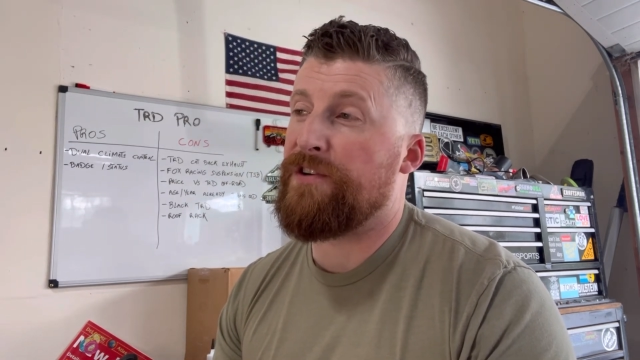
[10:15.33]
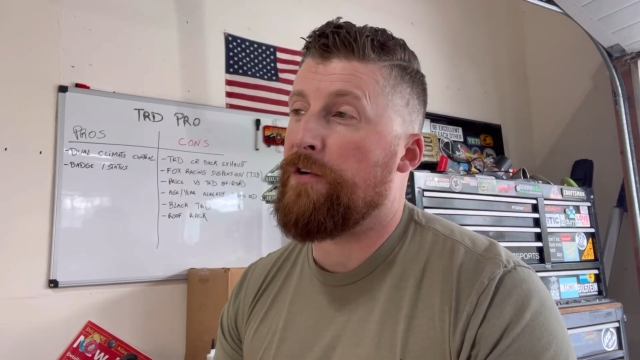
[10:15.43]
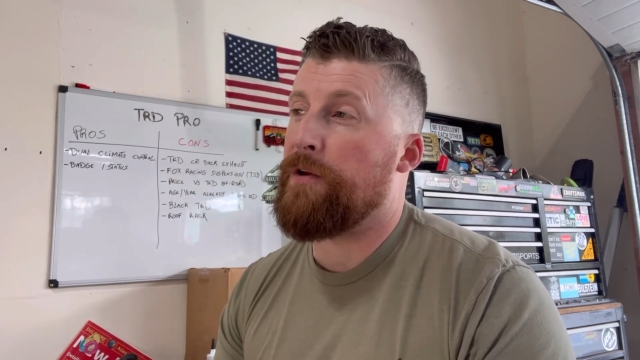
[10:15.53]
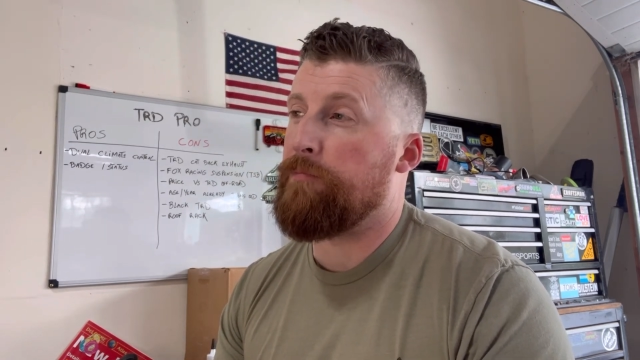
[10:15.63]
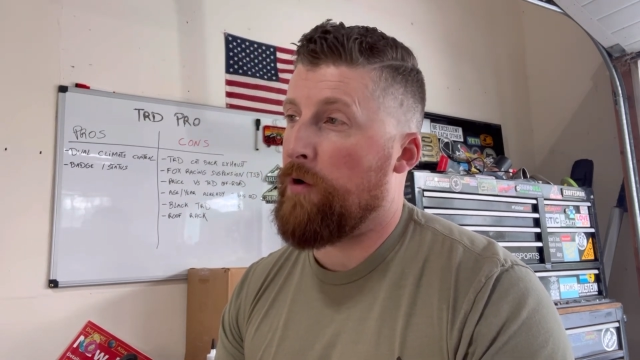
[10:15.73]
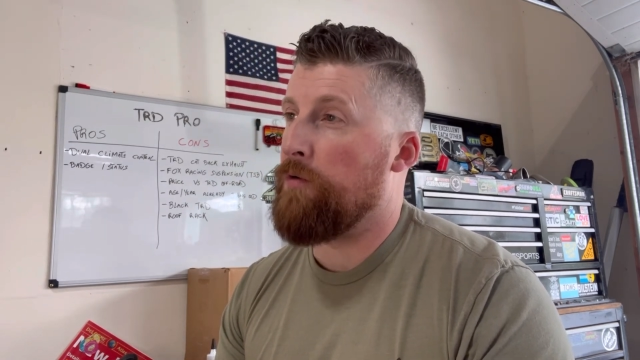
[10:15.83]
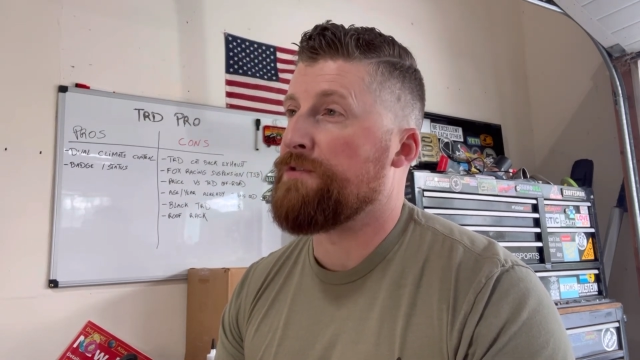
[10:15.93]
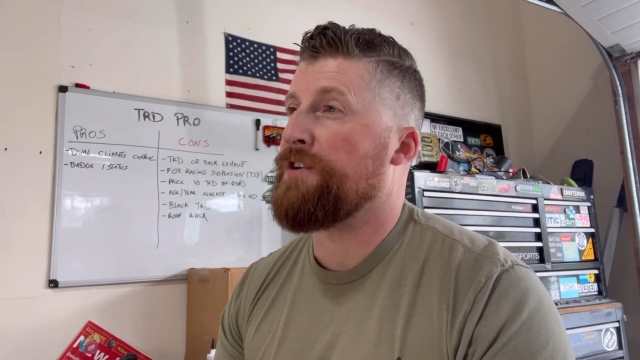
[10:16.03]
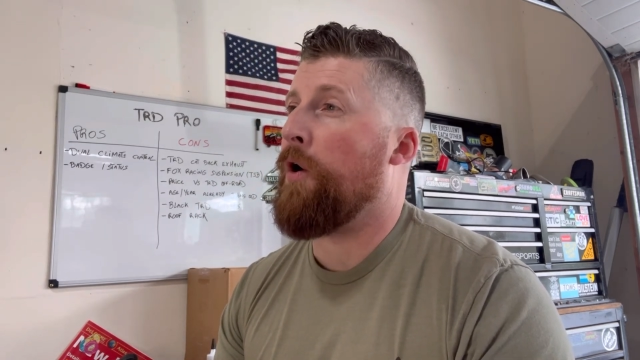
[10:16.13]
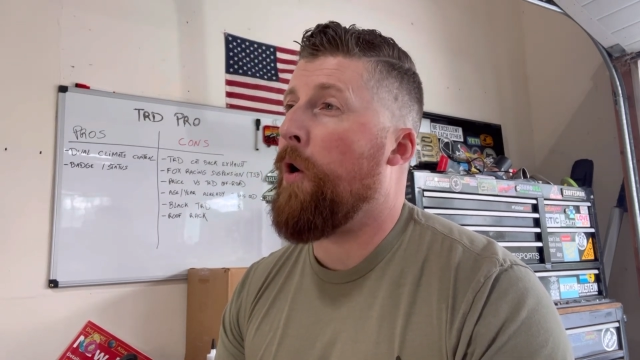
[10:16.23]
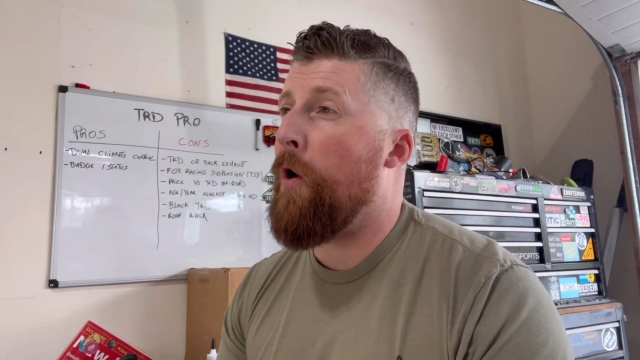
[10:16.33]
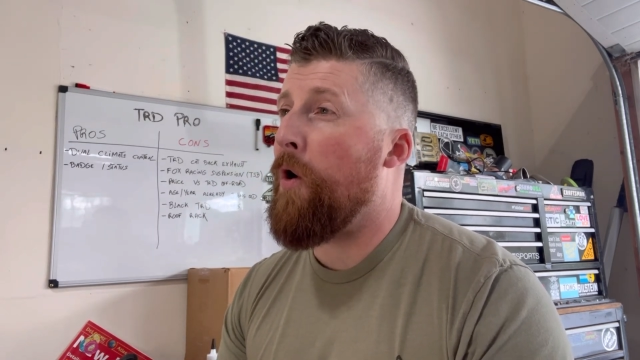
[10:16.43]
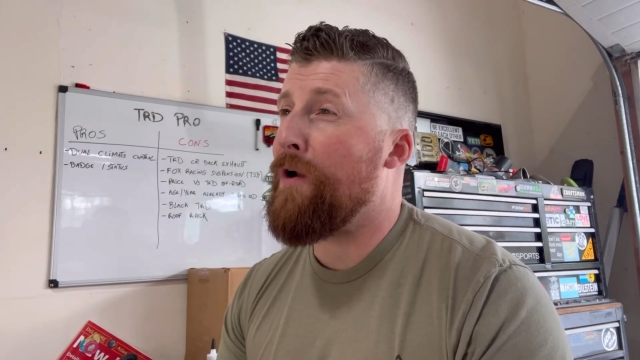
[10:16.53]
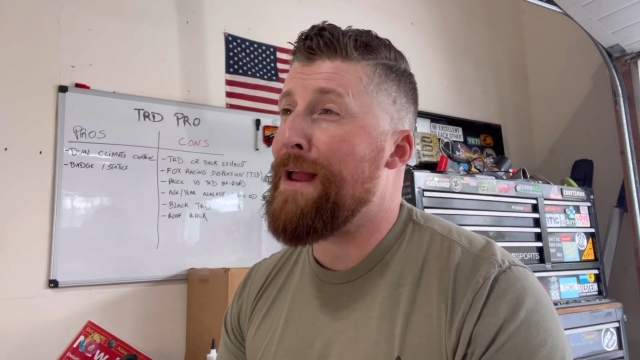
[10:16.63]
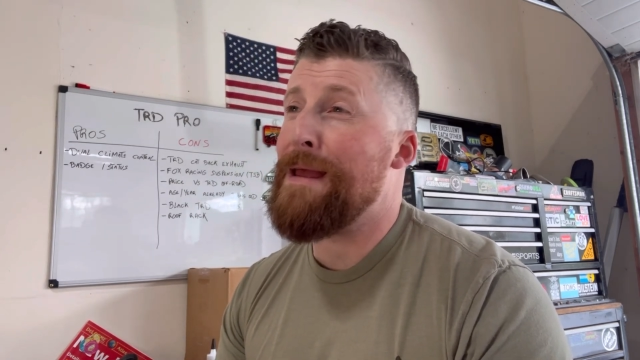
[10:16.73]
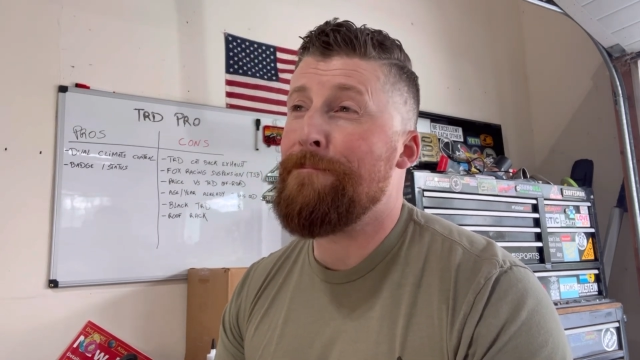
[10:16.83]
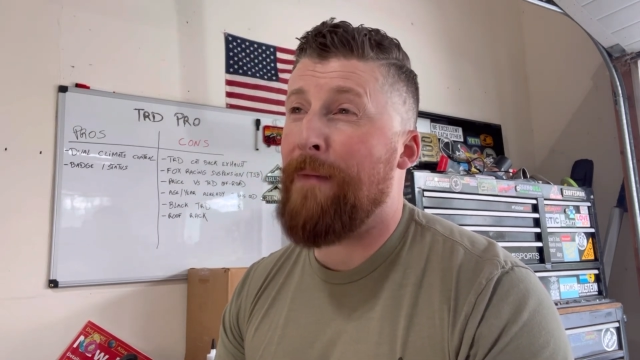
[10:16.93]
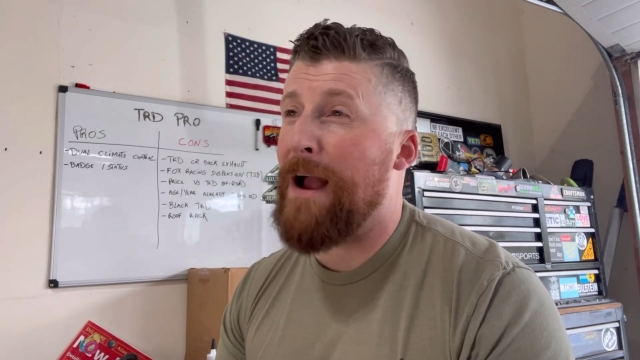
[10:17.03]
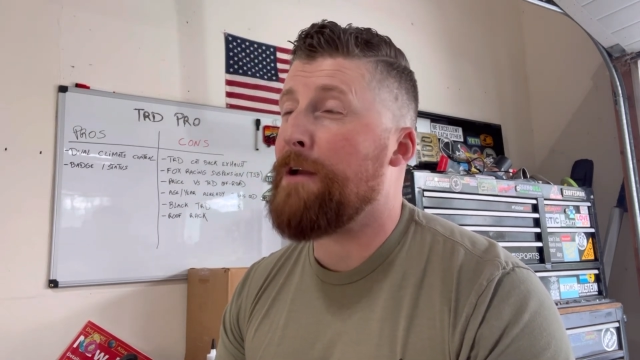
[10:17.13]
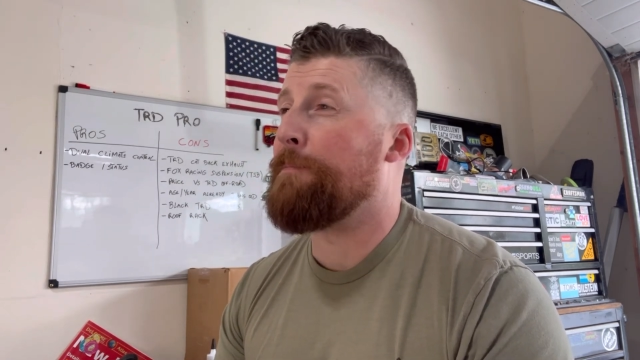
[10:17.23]
TRD Pros are, in
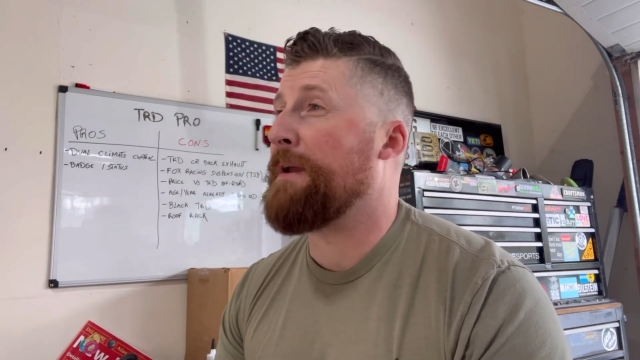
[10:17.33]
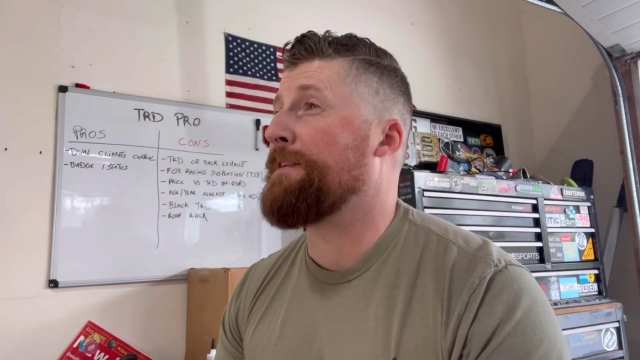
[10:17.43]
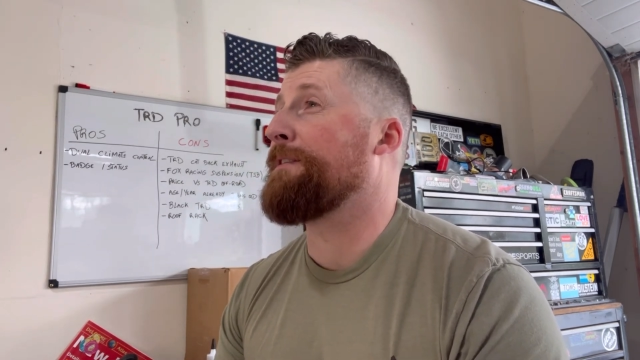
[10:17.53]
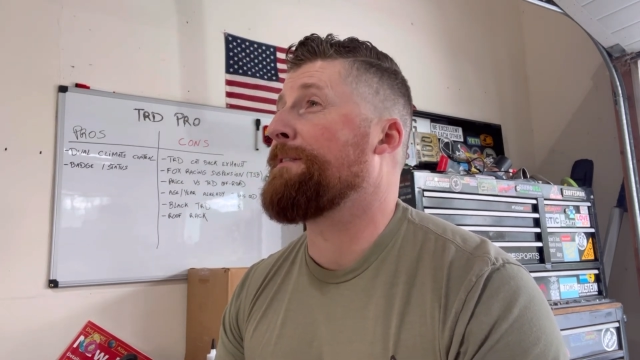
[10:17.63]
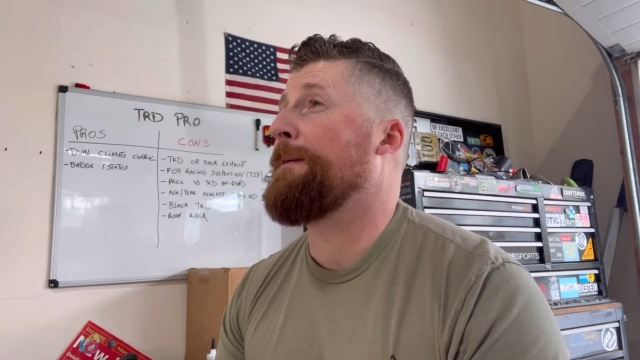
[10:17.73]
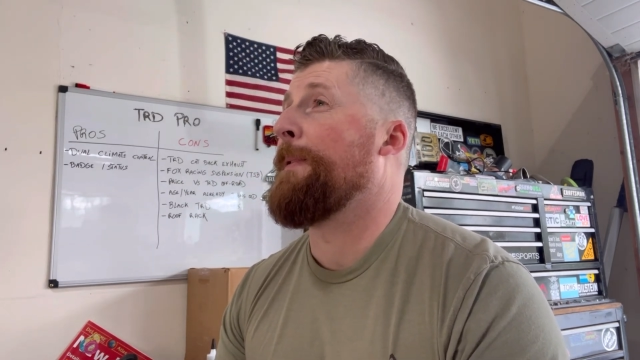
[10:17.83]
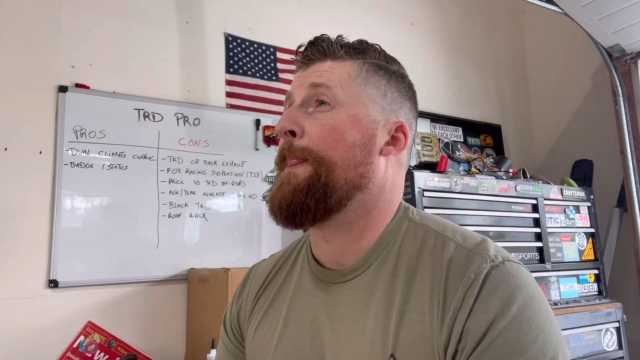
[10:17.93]
my opinion,